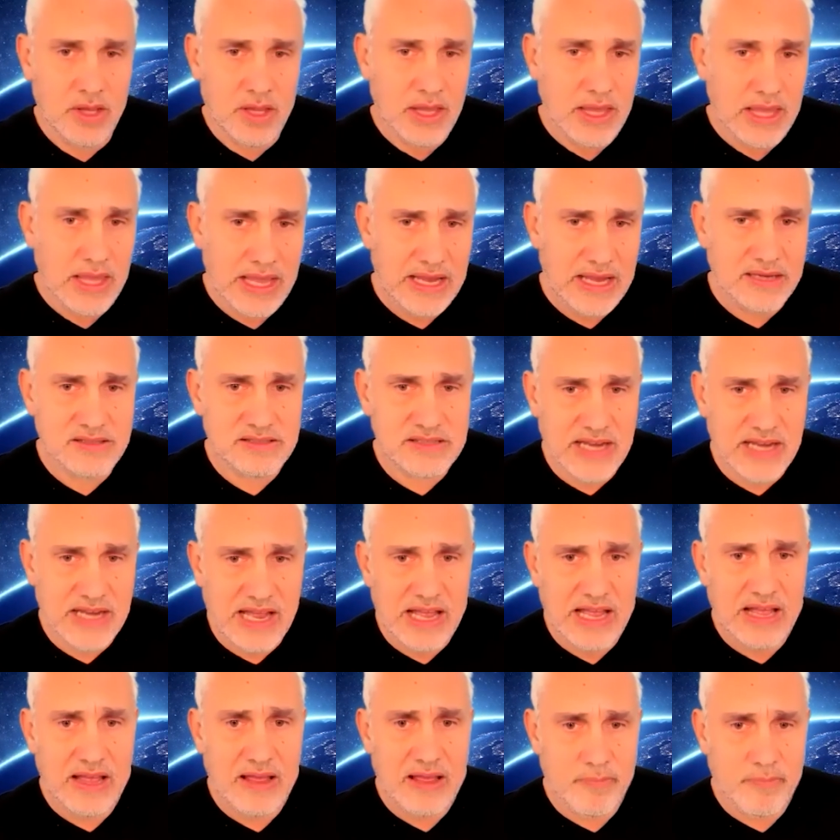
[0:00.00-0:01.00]
And
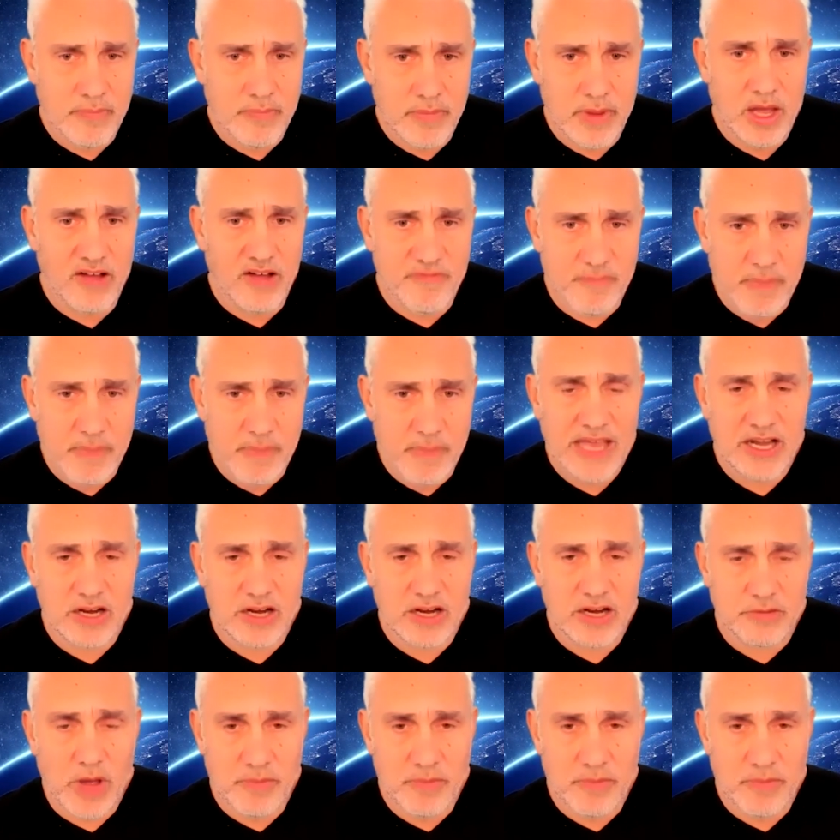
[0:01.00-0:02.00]
I've made
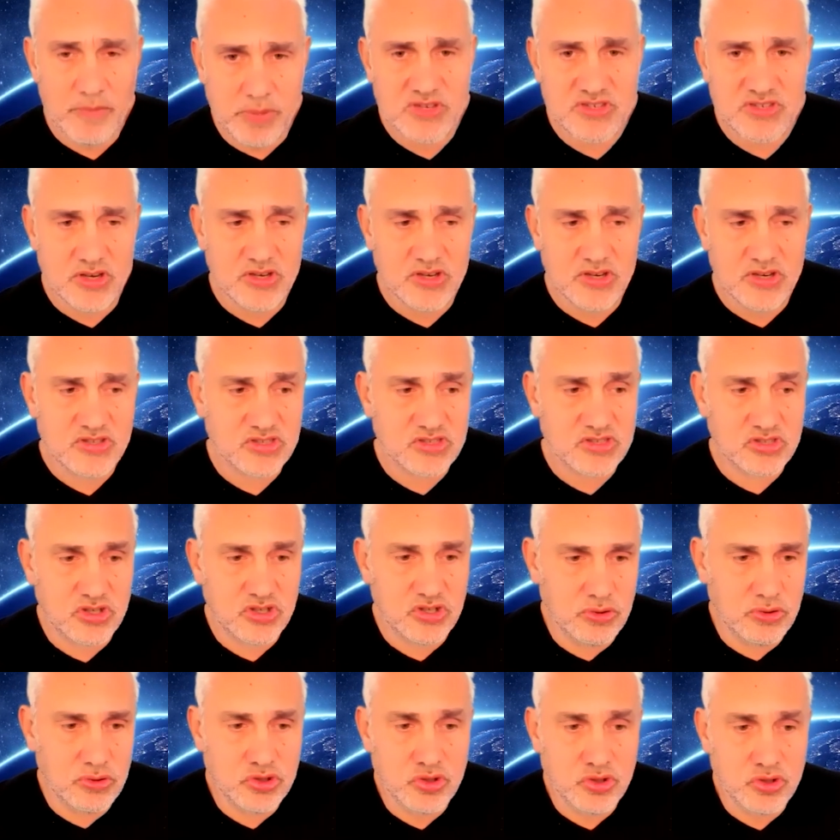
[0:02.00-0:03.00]
it my business
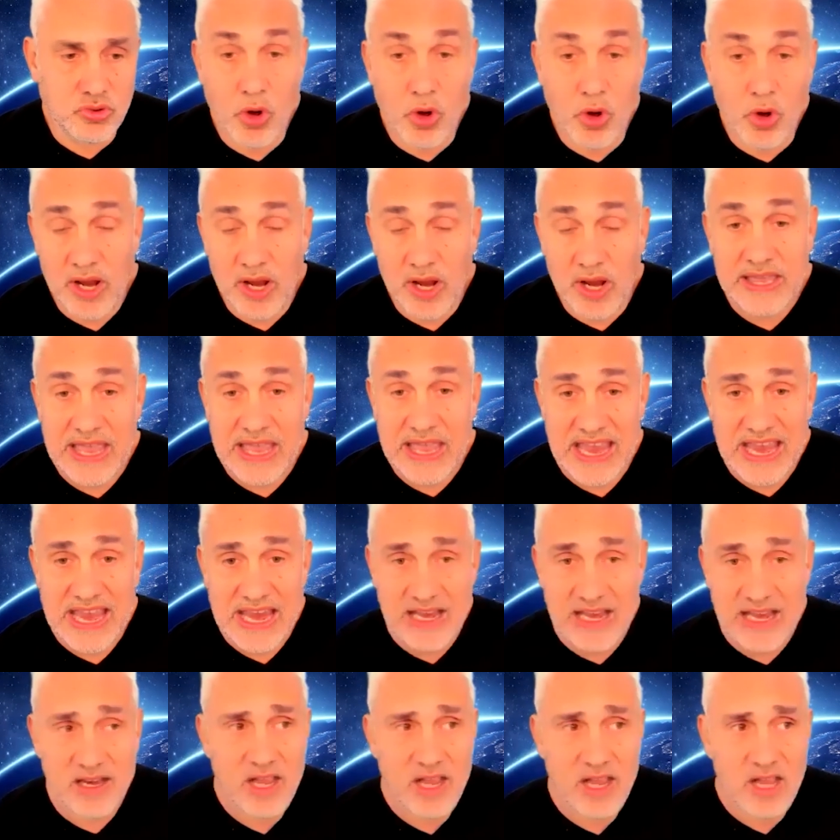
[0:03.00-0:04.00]
to do what I
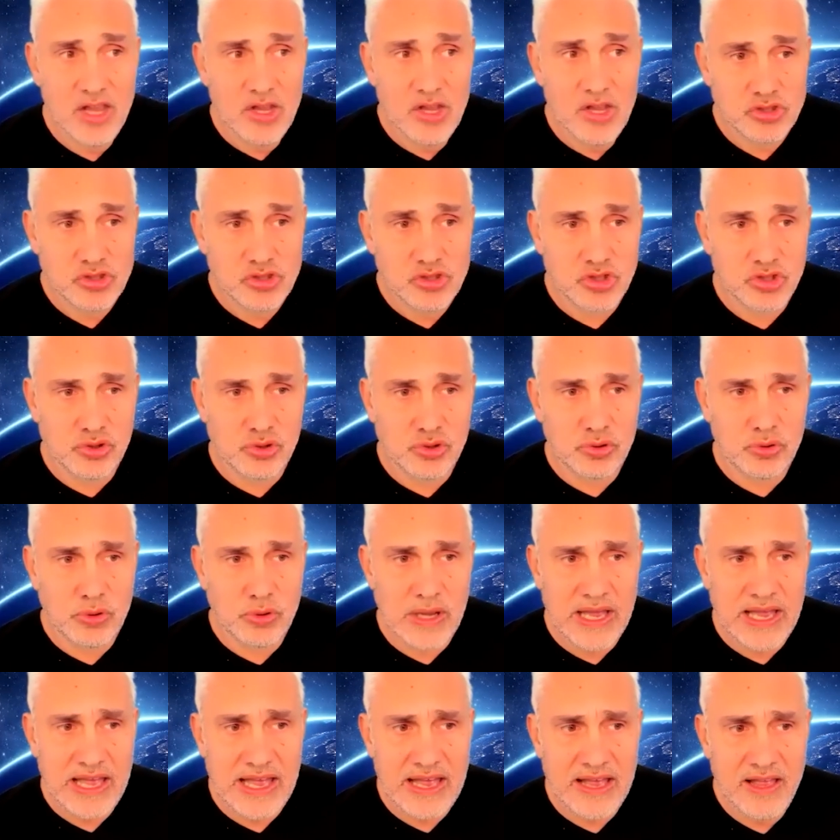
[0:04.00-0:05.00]
can
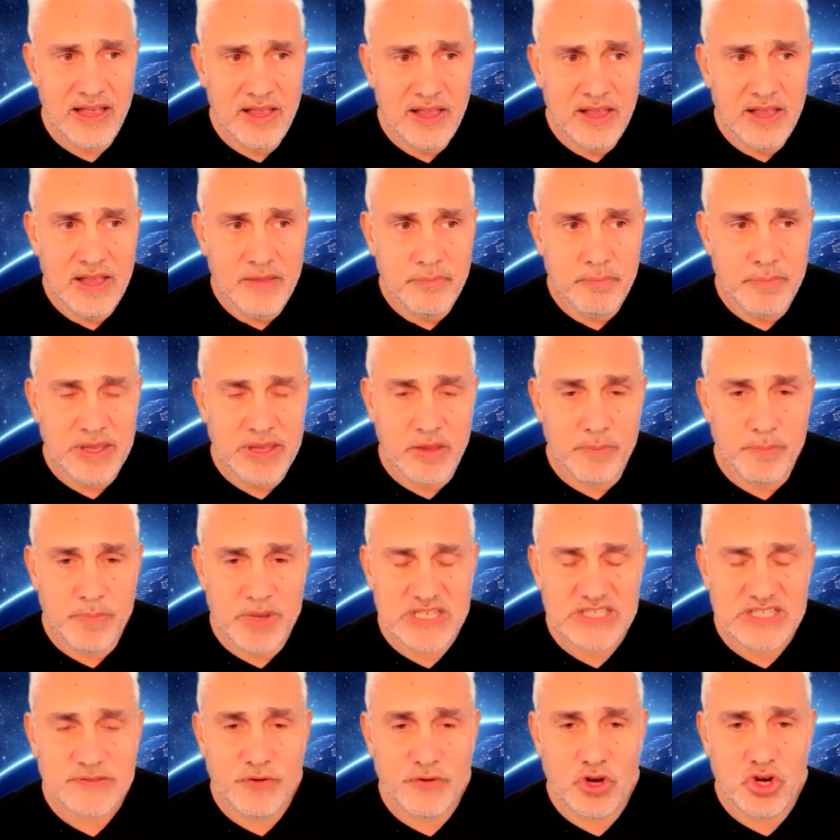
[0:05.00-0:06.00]
to be the
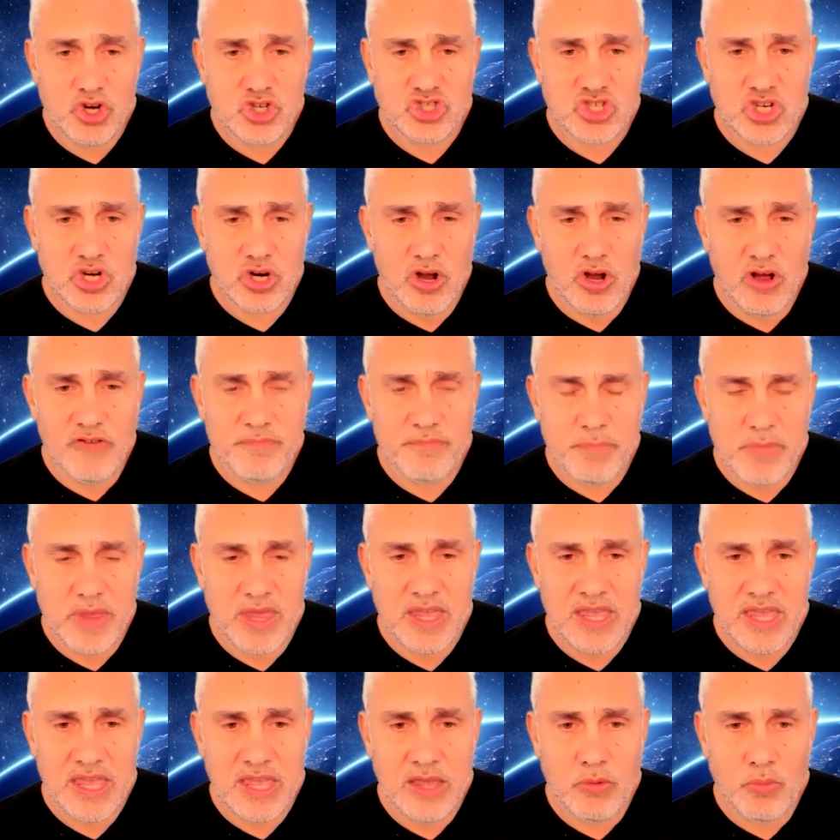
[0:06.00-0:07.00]
best version of
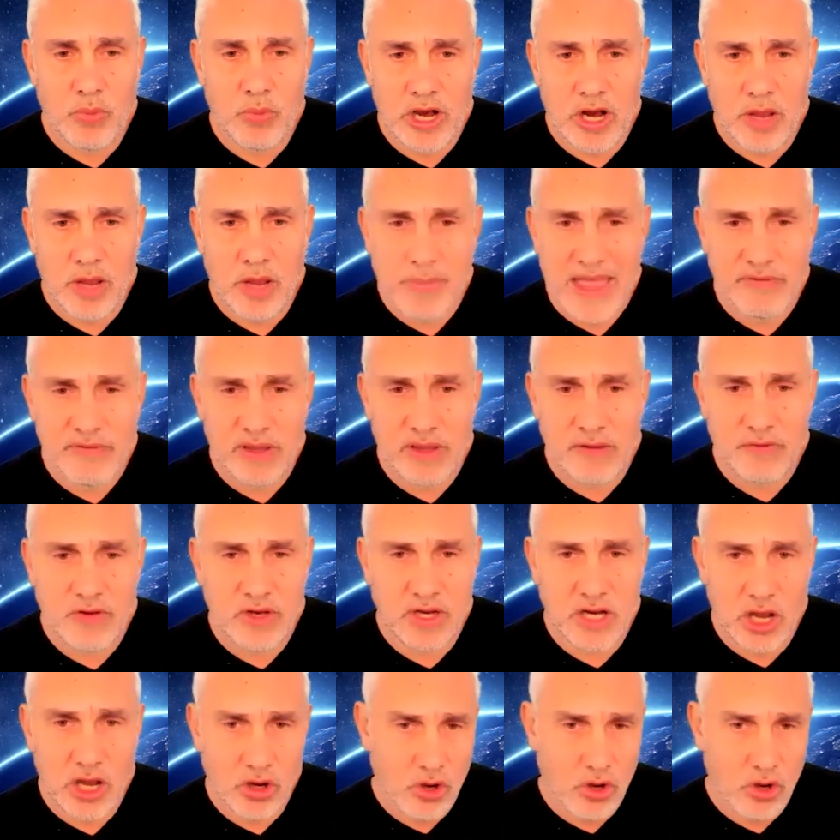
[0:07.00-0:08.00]
me when I'm having
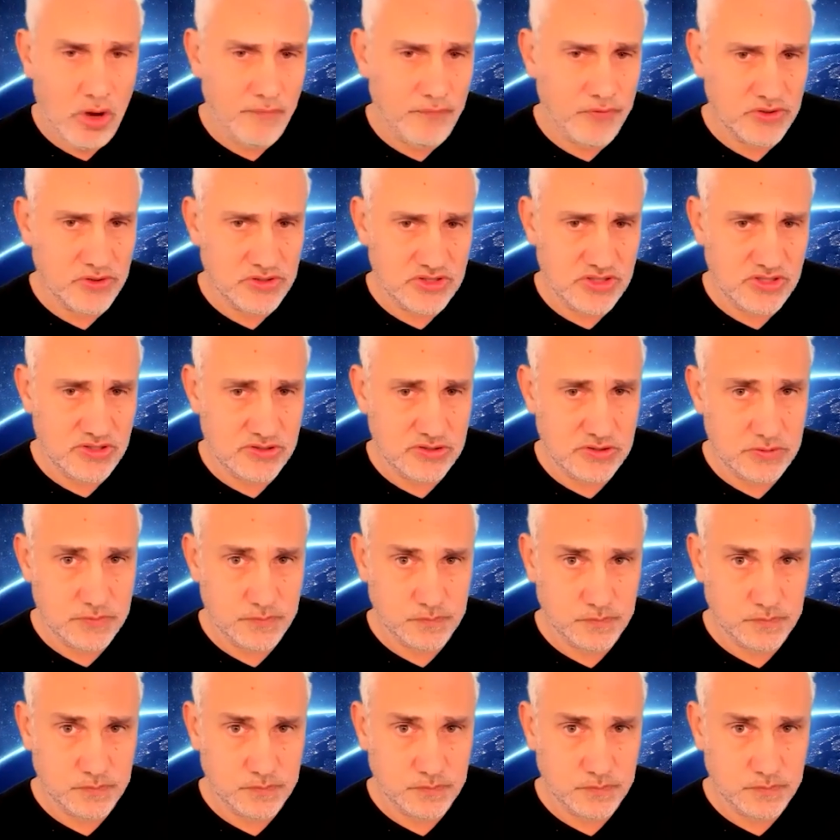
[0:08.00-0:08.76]
video conferences.